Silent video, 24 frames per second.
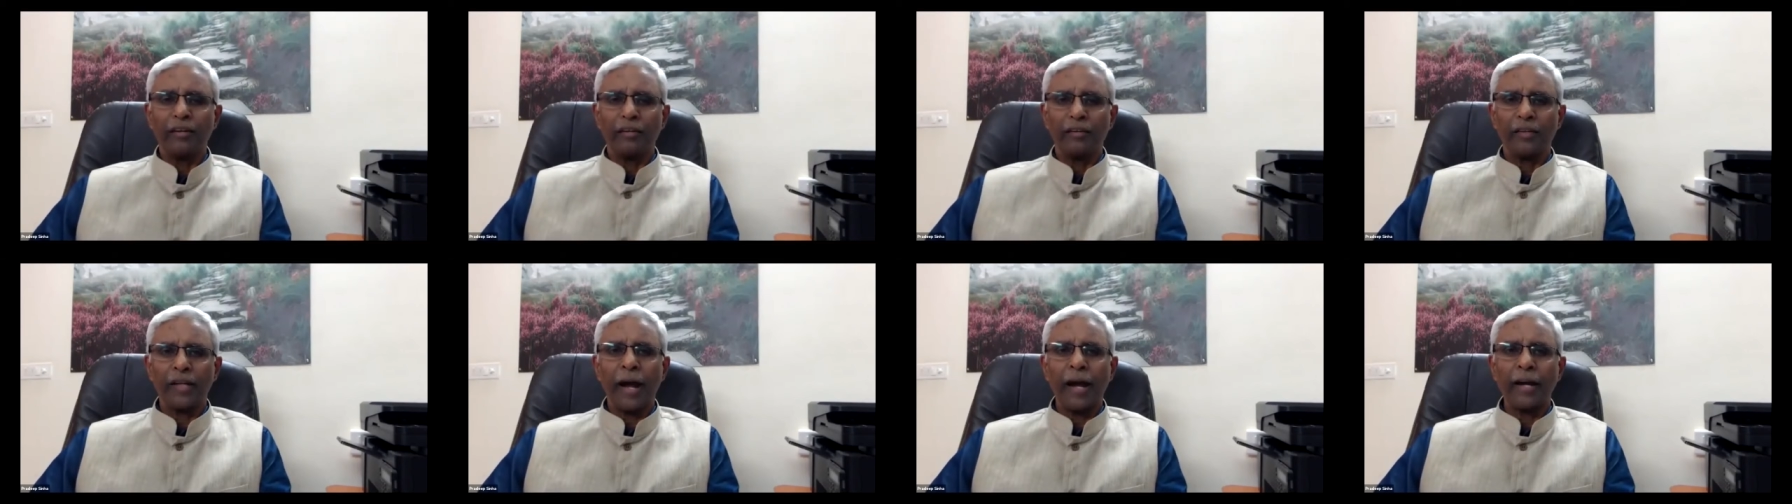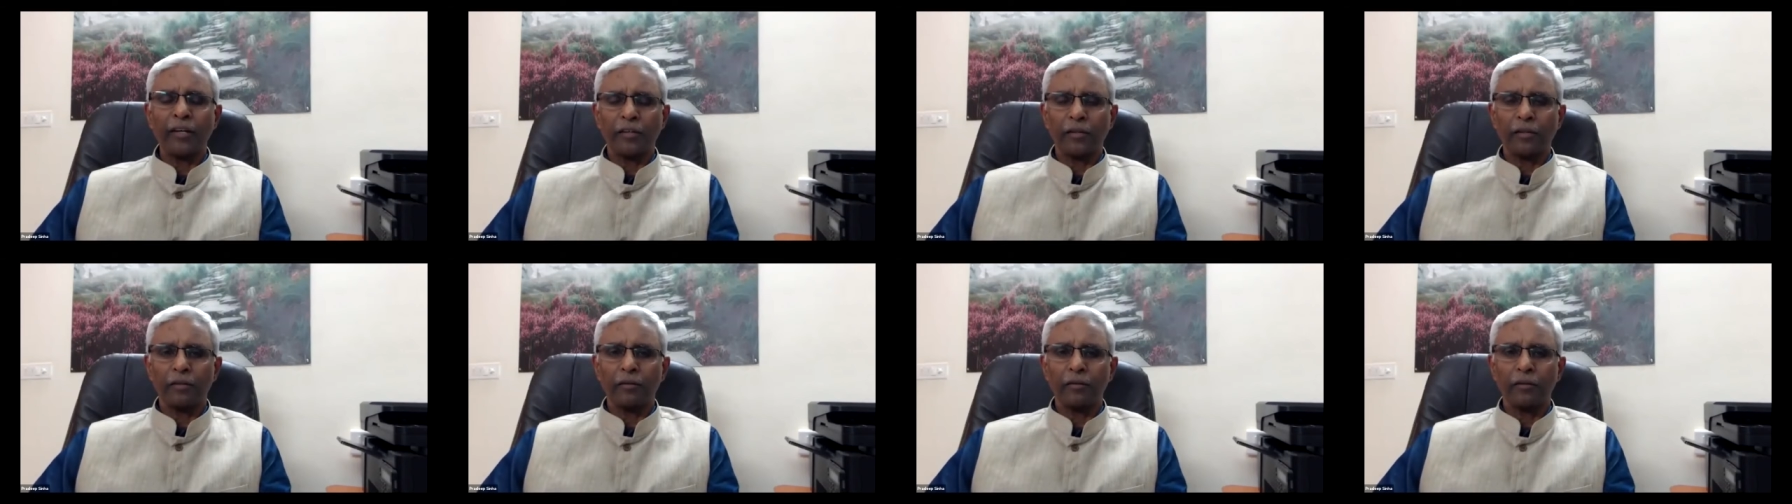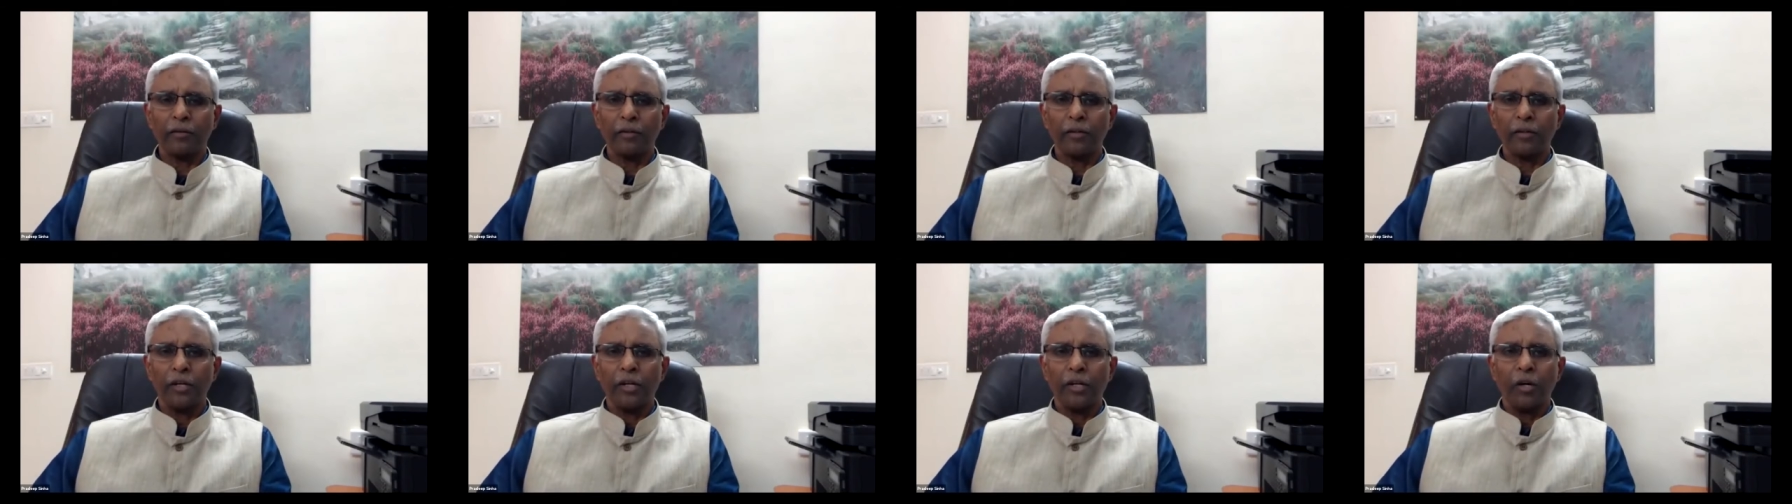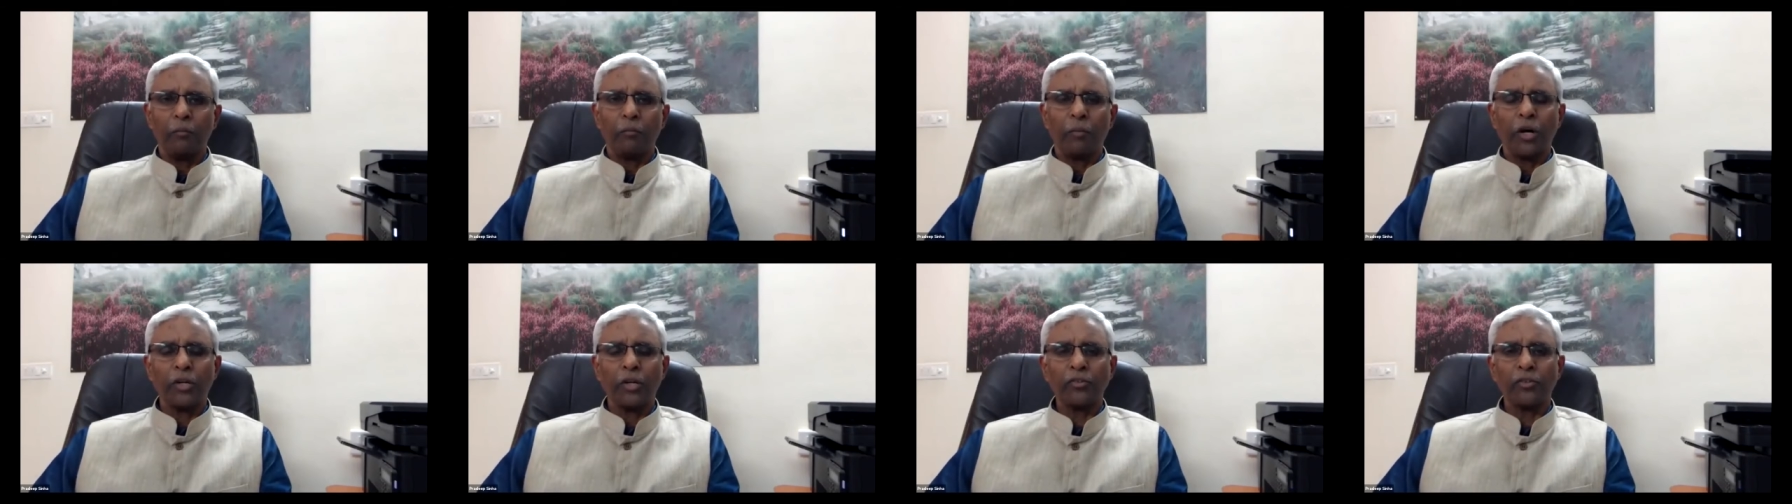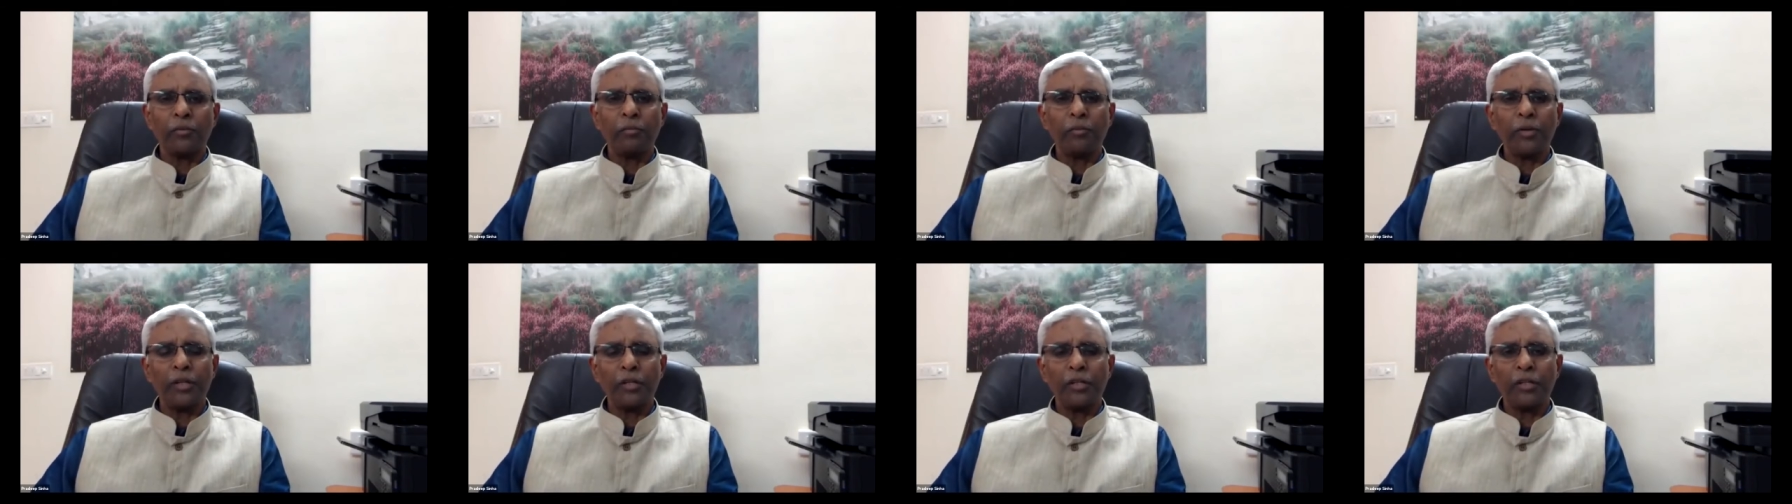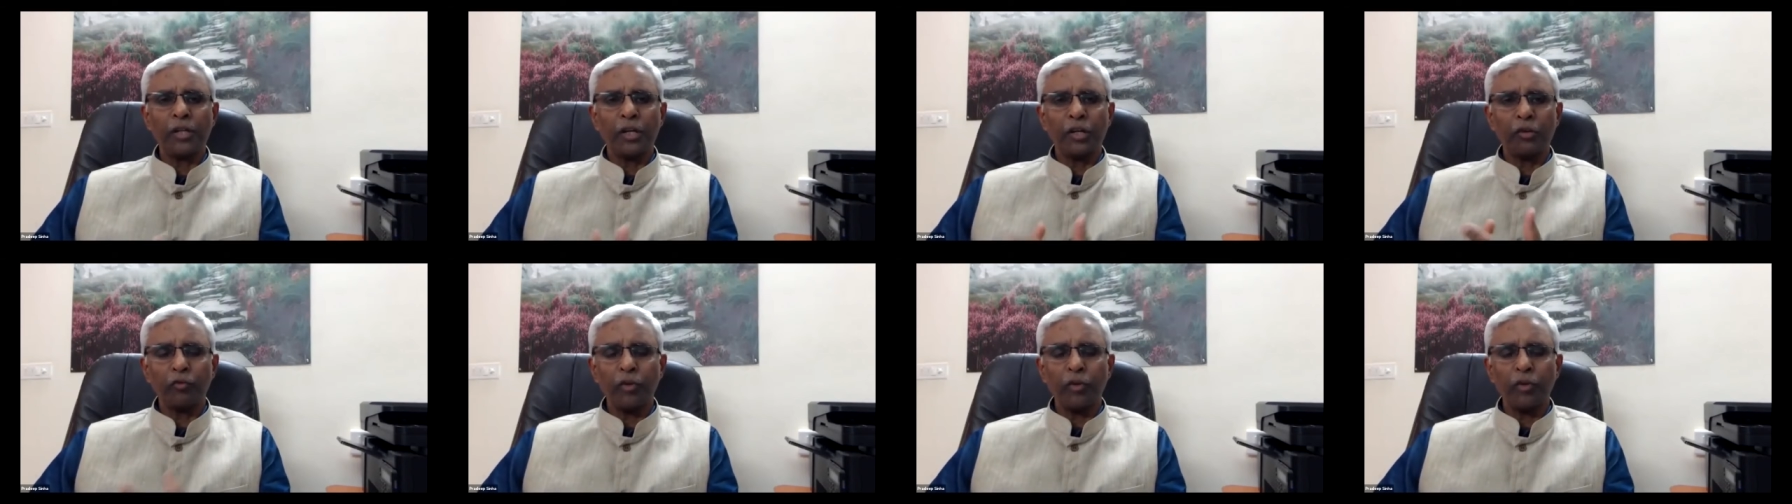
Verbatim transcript: that possibly the